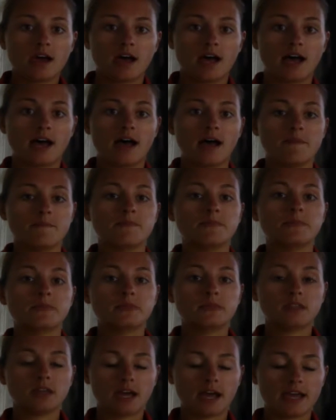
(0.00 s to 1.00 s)

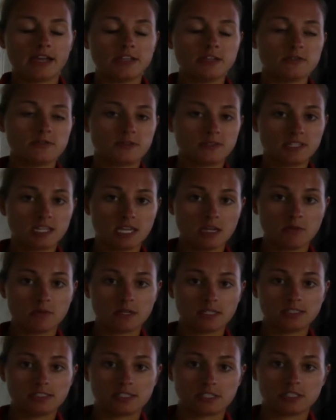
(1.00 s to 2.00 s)
I used
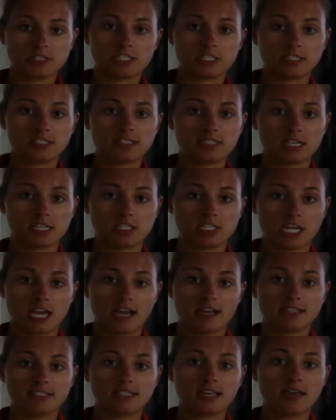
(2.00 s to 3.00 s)
keyword searches such
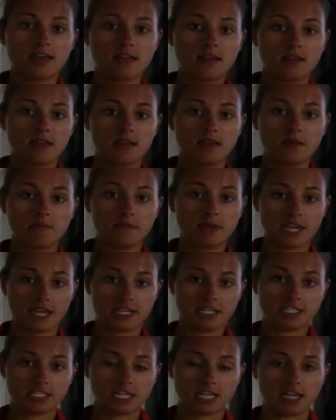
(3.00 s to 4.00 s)
as
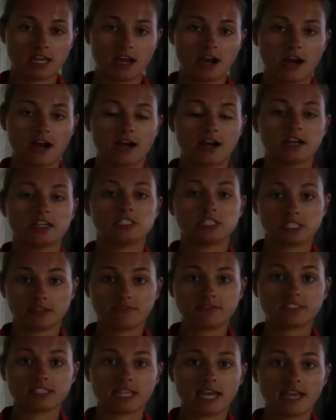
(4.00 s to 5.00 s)
patient or
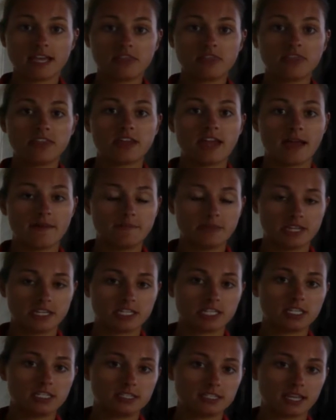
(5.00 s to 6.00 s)
shift length and
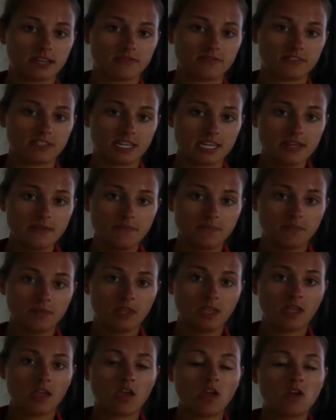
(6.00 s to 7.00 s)
patient safety,
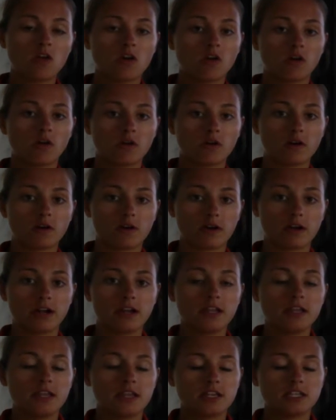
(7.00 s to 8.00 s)

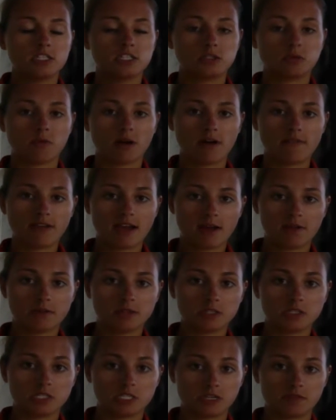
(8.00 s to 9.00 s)
or
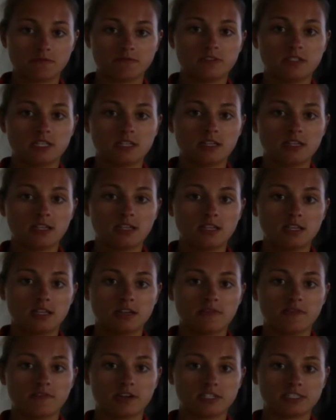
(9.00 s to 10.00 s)
12-hour shift
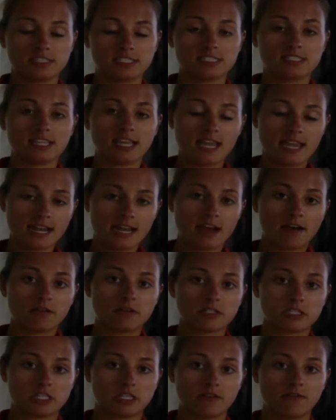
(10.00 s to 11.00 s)
versus
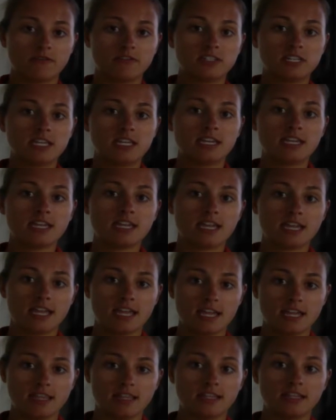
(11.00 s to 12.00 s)
8-hour shift
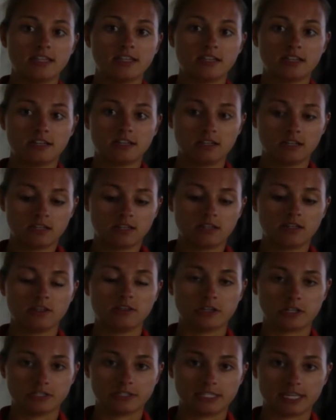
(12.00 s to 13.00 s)
in
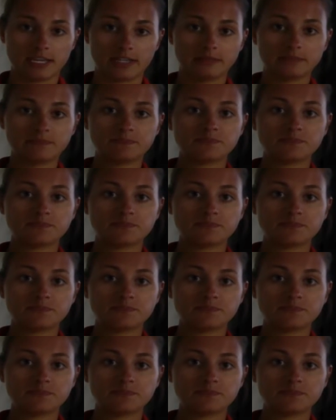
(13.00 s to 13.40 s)
nursing.